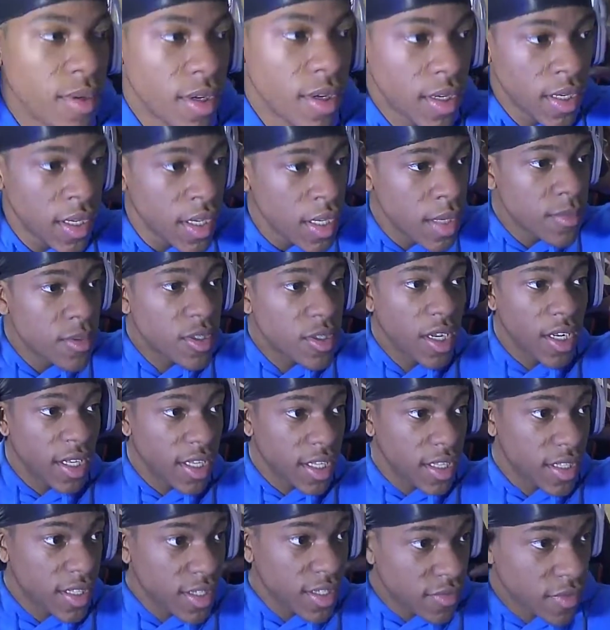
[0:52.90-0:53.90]
I'm trying to get
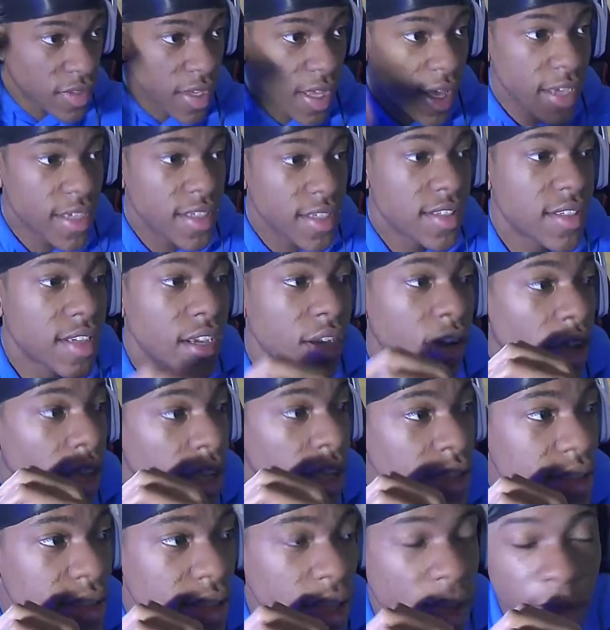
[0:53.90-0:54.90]
these reactions out
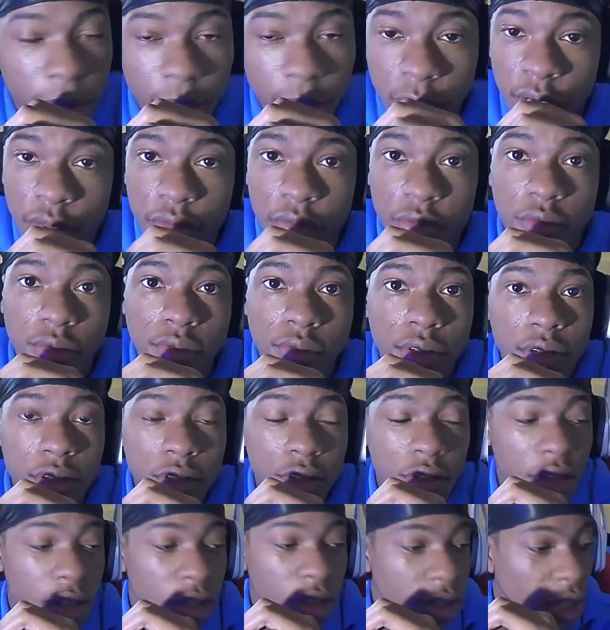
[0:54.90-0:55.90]
ASAP, man. For real,
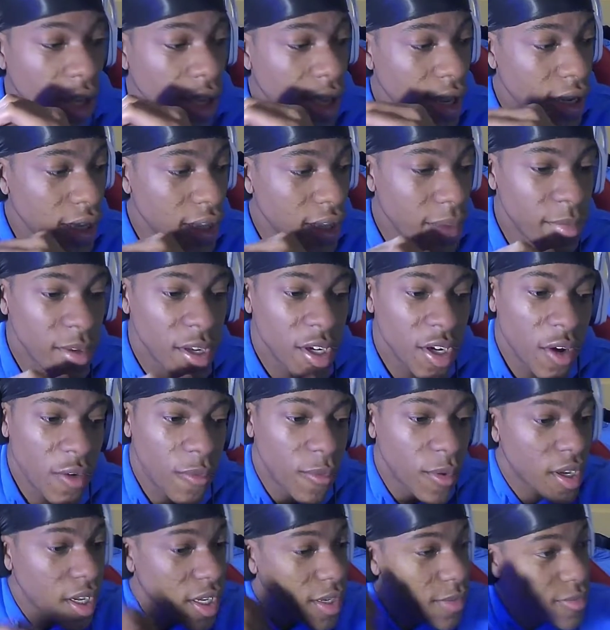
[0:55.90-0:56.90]
yo. Y'all gotta let me know what
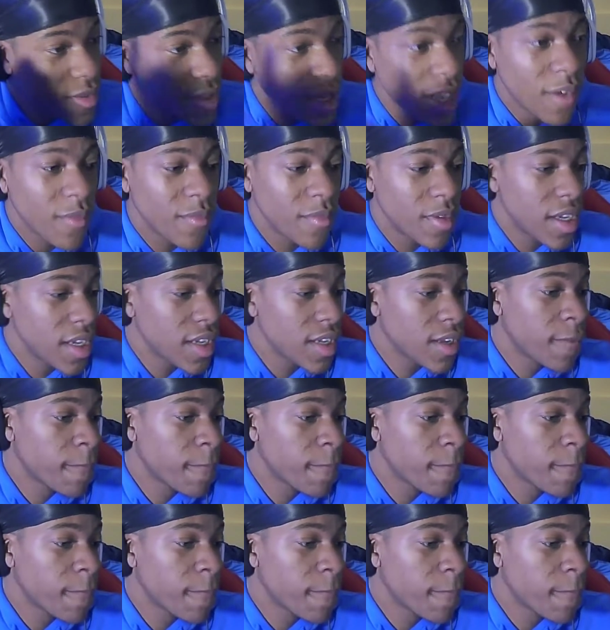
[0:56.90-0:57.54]
comes out, man.